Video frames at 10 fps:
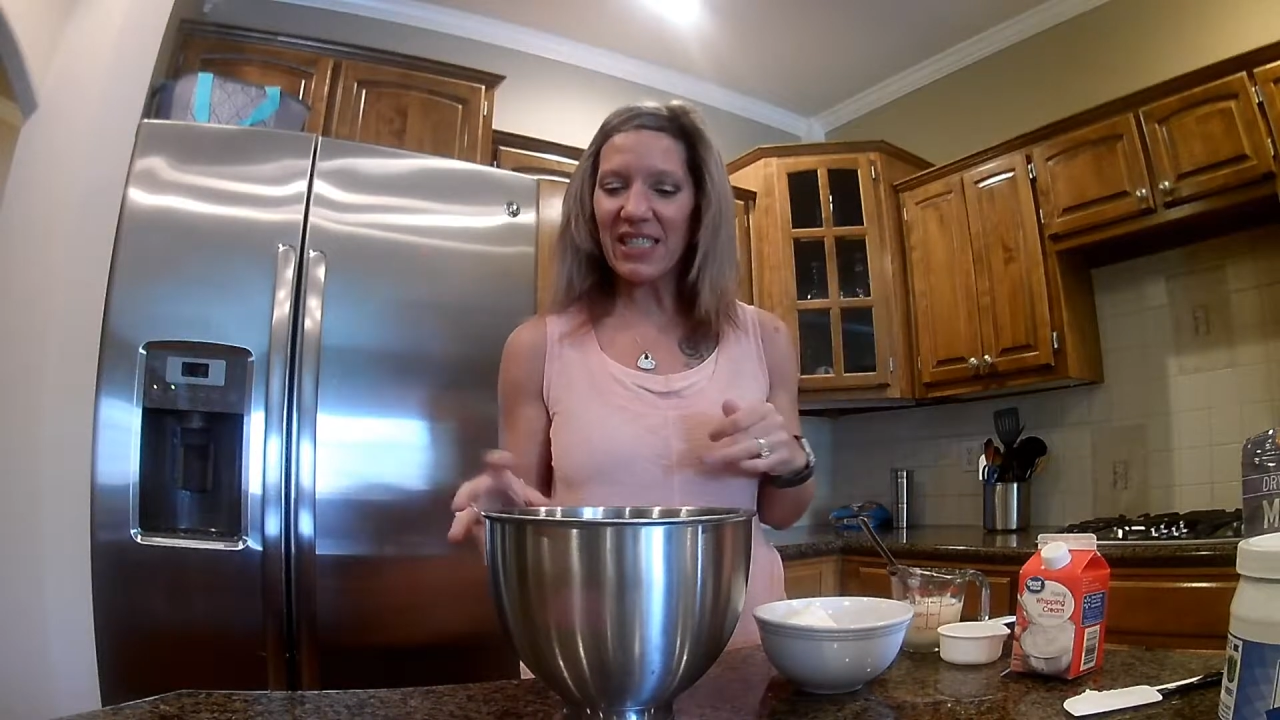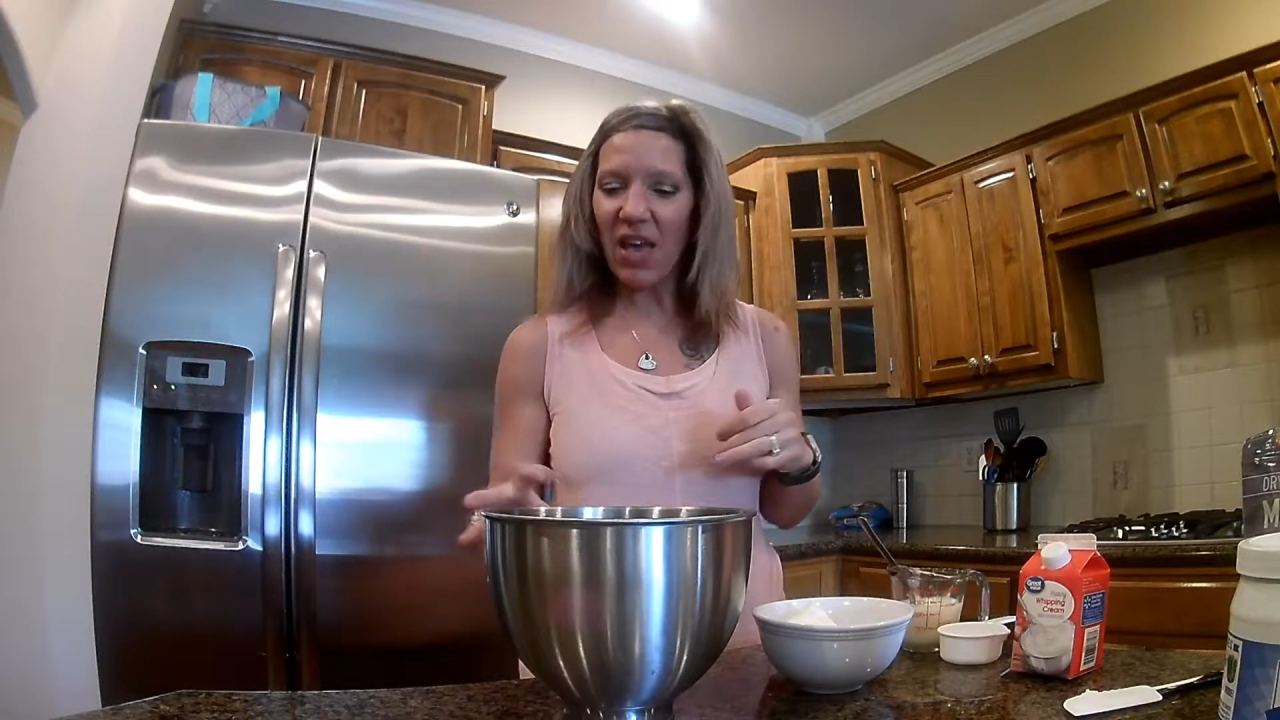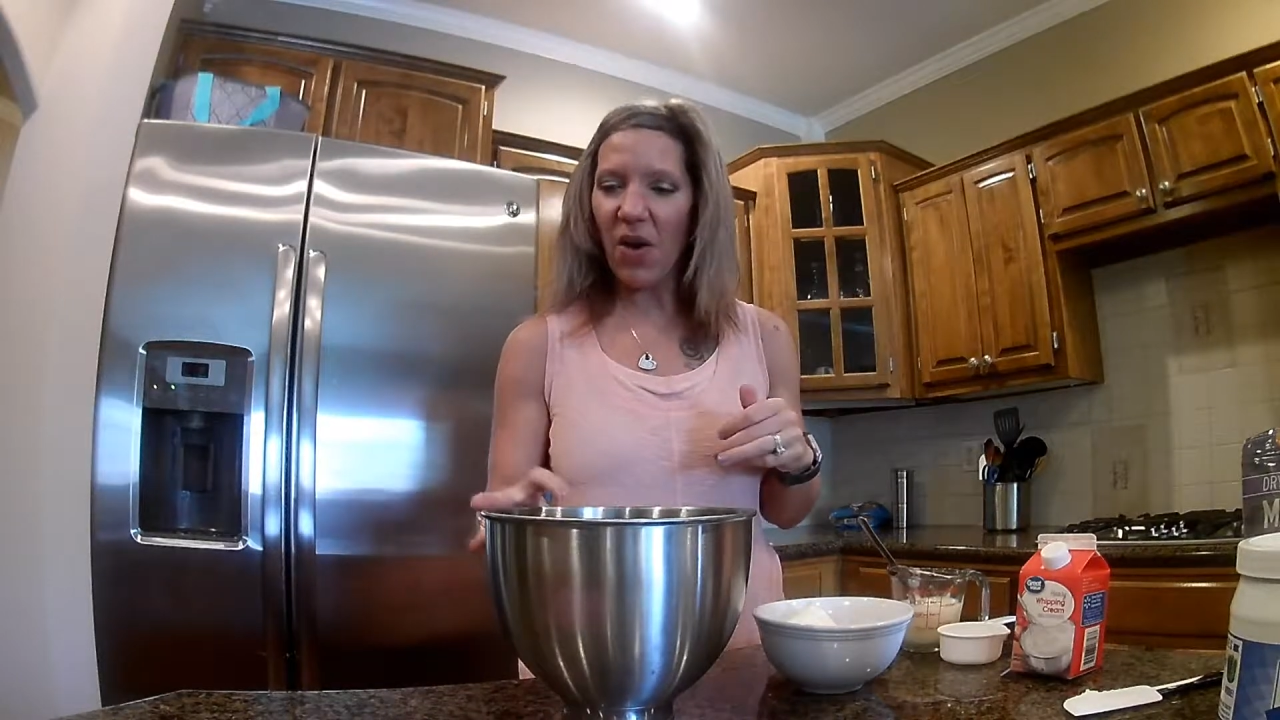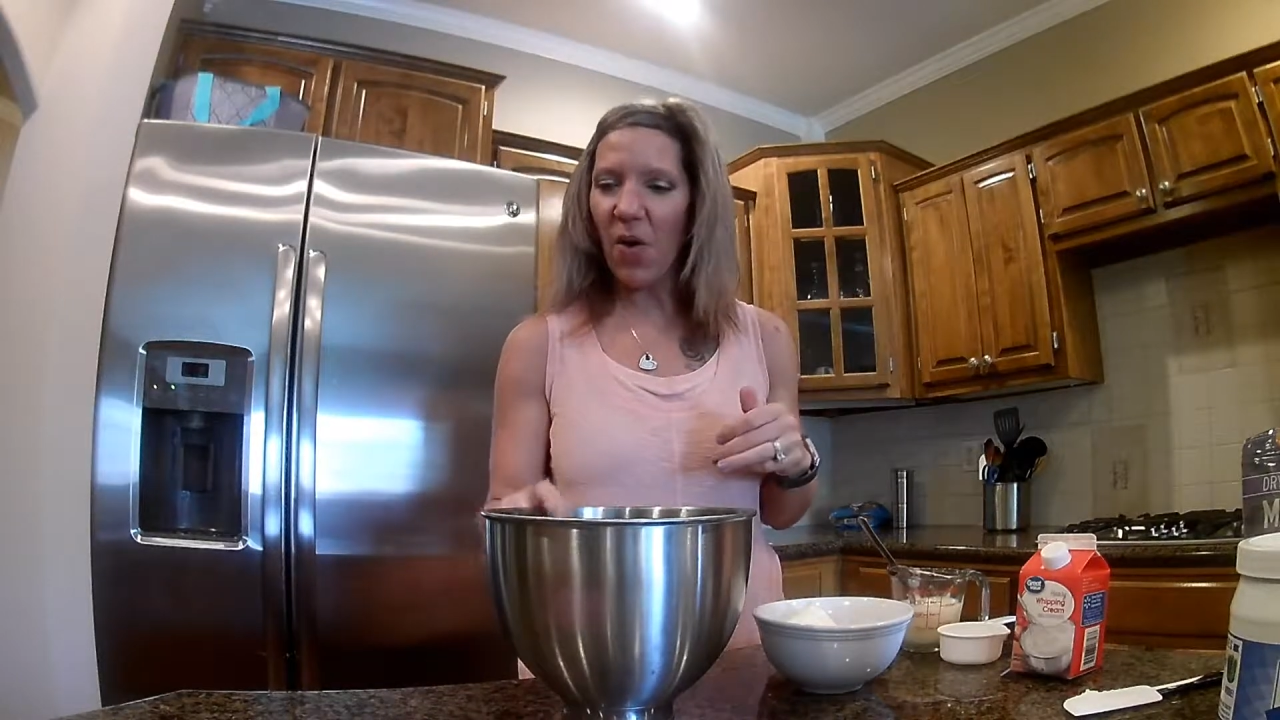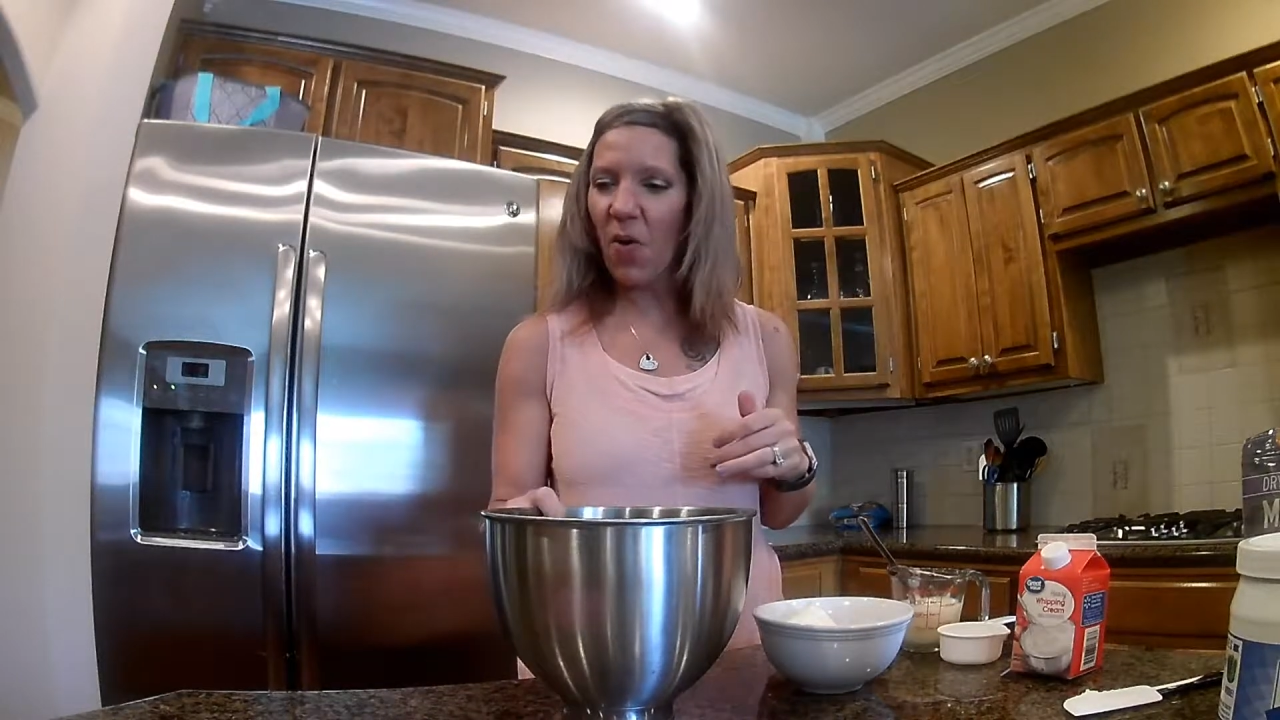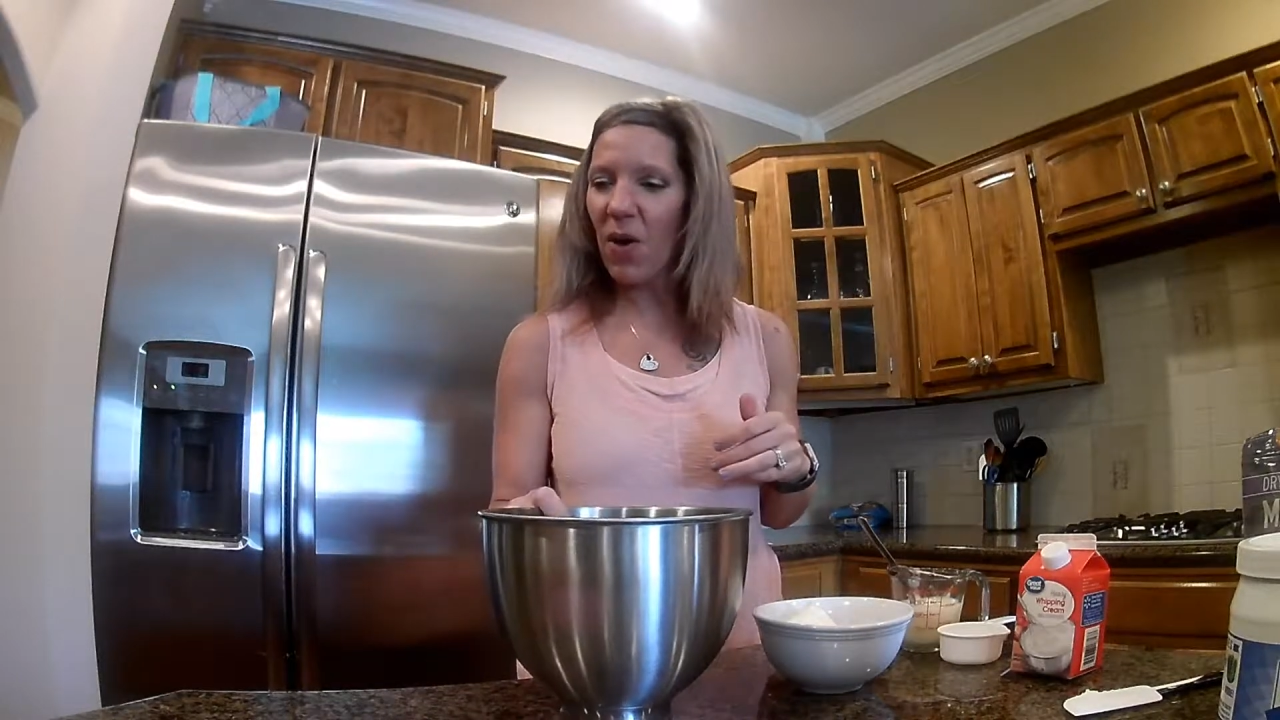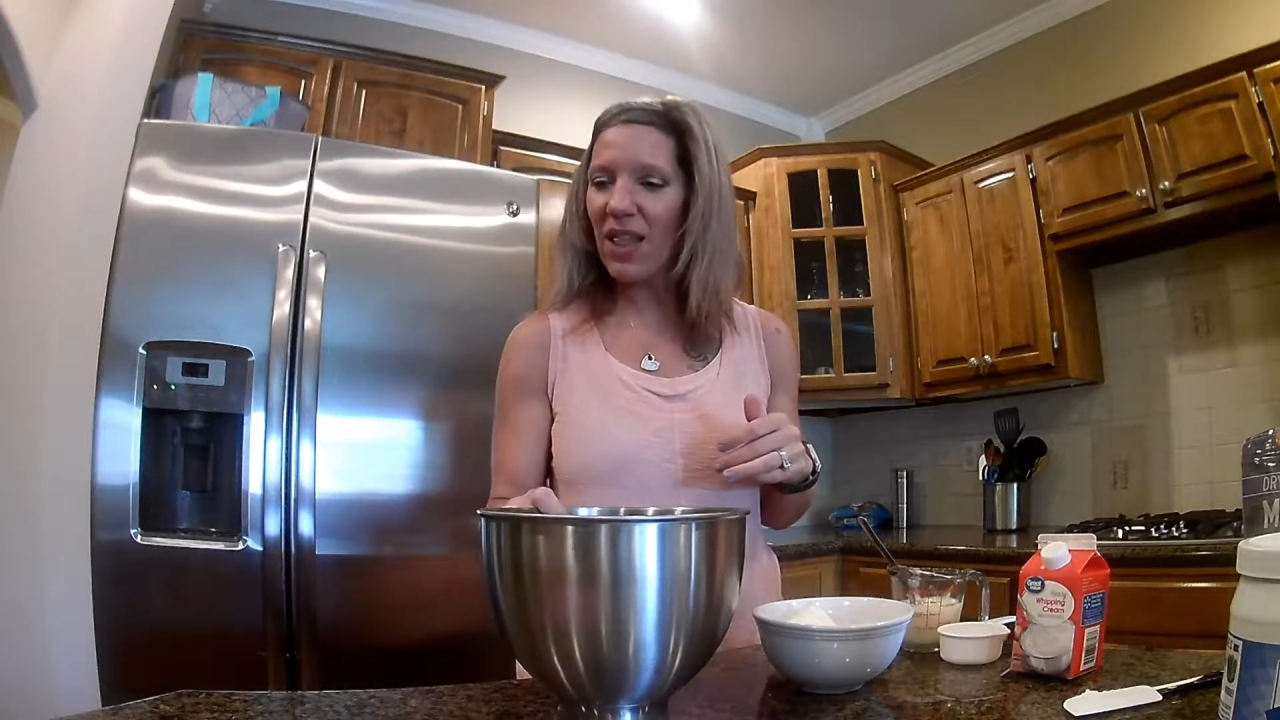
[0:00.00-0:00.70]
So